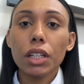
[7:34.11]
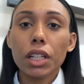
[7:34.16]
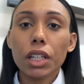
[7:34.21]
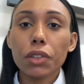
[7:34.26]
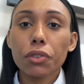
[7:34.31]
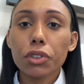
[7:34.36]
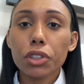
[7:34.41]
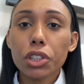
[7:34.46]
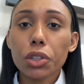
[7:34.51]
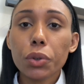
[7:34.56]

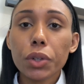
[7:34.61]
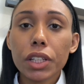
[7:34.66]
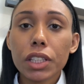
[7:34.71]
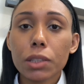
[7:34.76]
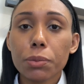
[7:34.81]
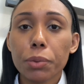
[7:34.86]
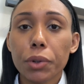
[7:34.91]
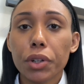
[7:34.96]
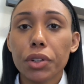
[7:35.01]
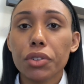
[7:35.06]
If you do
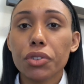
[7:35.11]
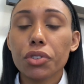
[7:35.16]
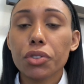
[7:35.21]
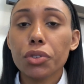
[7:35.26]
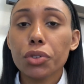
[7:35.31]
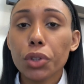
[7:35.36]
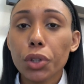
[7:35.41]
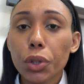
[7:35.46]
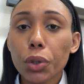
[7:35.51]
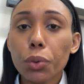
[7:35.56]
experience
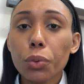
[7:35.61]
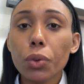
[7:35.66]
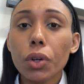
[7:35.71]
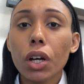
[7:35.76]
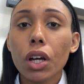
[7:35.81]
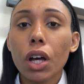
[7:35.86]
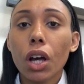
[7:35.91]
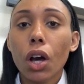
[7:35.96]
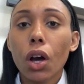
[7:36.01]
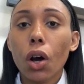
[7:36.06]
new
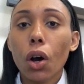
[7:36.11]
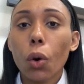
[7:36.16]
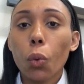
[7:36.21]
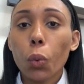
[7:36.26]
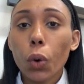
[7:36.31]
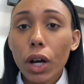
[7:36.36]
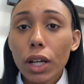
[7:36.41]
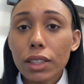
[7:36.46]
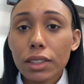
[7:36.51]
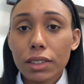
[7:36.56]

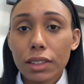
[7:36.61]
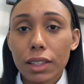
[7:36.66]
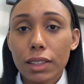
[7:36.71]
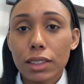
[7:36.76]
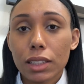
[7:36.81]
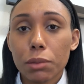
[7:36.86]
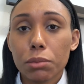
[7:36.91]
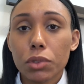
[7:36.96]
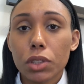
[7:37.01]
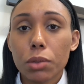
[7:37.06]
worsening
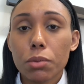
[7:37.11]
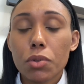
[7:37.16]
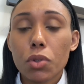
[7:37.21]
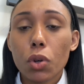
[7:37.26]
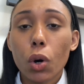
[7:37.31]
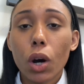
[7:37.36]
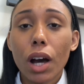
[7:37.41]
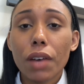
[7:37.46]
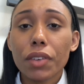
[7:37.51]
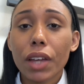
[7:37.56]
symptoms
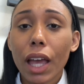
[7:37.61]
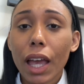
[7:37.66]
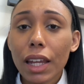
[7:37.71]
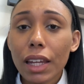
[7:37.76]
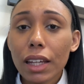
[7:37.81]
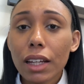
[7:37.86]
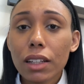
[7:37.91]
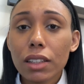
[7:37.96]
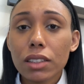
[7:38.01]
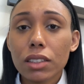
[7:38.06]
or have
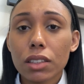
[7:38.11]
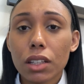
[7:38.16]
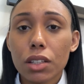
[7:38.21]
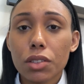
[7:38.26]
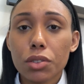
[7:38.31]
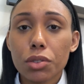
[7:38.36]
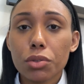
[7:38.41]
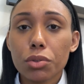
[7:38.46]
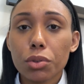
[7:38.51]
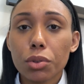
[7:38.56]
any concerns
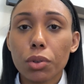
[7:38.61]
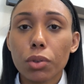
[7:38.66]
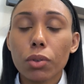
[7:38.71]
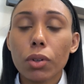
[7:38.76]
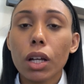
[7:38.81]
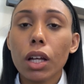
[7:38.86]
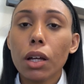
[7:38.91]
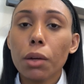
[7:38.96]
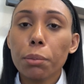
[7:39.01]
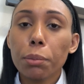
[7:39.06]
at all,
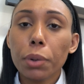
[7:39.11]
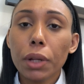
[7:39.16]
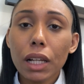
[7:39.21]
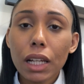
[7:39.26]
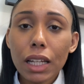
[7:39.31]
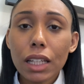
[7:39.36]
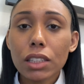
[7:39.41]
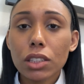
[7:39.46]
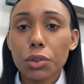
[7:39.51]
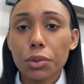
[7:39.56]

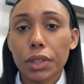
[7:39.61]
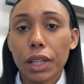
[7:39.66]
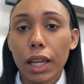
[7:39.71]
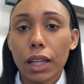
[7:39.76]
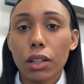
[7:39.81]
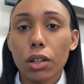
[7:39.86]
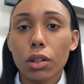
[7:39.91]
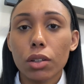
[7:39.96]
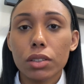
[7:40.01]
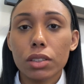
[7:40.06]
please do get in
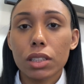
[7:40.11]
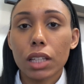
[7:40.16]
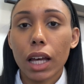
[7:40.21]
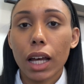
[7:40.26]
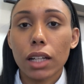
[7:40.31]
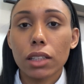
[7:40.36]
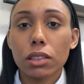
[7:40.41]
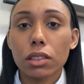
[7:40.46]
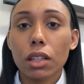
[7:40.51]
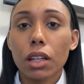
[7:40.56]

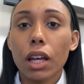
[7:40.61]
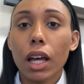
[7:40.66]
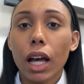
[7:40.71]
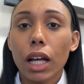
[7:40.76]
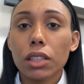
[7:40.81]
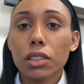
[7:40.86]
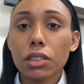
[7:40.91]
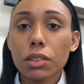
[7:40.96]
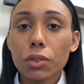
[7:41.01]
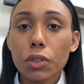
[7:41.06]
contact
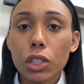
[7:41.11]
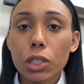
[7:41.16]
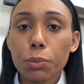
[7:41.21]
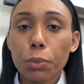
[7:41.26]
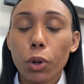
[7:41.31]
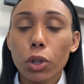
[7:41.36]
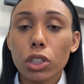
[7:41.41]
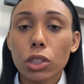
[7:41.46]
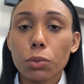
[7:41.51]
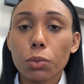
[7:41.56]
as soon as
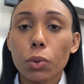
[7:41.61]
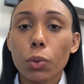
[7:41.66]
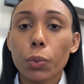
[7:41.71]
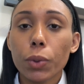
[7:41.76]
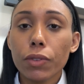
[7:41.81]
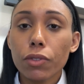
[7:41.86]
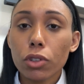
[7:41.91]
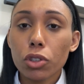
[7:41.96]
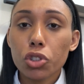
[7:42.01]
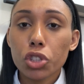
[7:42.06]
possible
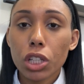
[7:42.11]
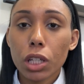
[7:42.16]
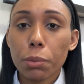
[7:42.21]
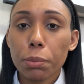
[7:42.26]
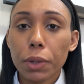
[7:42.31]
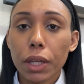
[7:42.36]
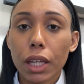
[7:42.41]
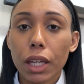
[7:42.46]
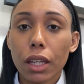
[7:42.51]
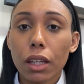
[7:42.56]
with your
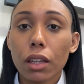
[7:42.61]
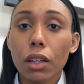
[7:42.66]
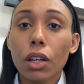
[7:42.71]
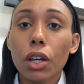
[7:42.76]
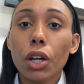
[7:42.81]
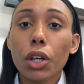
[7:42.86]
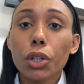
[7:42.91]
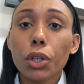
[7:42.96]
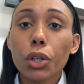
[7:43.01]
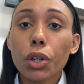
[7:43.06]
GP.
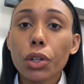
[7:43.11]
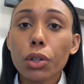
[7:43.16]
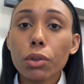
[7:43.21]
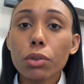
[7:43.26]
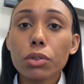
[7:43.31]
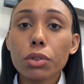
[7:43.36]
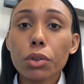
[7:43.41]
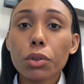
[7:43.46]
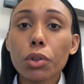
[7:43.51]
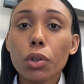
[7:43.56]
You can
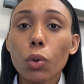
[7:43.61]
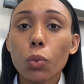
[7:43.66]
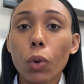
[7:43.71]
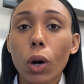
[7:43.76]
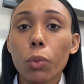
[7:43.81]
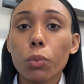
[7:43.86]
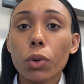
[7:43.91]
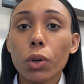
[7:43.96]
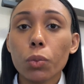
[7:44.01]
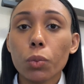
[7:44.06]
also call
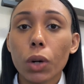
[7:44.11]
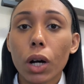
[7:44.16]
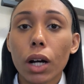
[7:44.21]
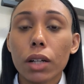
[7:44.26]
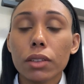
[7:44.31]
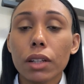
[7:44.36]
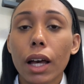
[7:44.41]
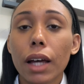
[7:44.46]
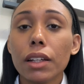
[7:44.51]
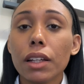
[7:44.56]

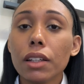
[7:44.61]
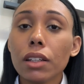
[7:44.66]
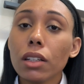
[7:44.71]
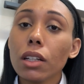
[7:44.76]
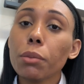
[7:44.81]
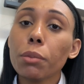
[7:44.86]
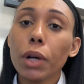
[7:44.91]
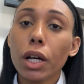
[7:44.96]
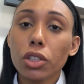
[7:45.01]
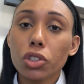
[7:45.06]
111 and in an
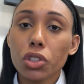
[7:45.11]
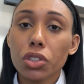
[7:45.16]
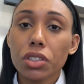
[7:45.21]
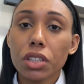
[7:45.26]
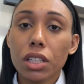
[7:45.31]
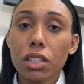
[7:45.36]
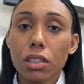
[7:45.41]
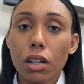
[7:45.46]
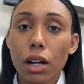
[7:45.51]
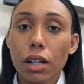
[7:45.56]
emergency
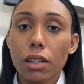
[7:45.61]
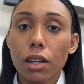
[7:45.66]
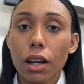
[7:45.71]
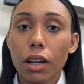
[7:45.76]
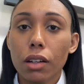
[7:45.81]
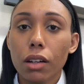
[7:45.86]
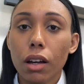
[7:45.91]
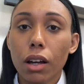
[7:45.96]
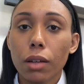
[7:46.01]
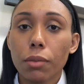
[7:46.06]

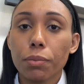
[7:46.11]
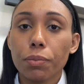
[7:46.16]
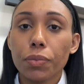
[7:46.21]
999.